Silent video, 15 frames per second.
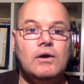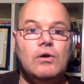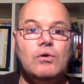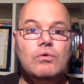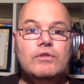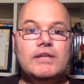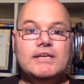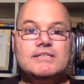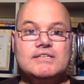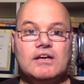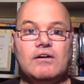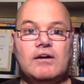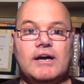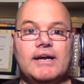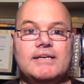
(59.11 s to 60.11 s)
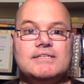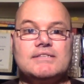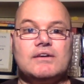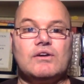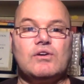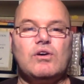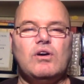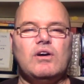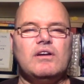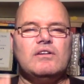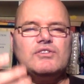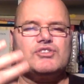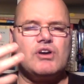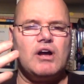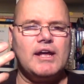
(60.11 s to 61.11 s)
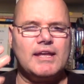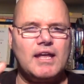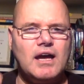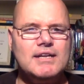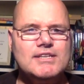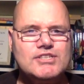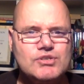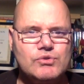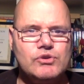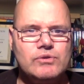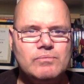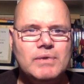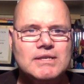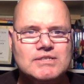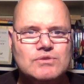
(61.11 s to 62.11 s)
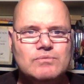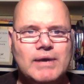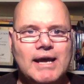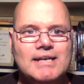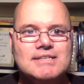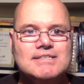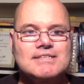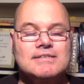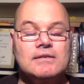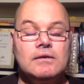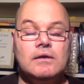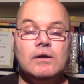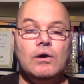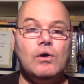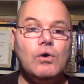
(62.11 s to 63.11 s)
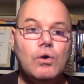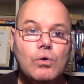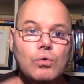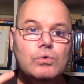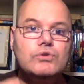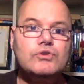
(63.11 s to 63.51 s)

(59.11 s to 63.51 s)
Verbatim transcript: all these guys have got gigantuan muscle mass, all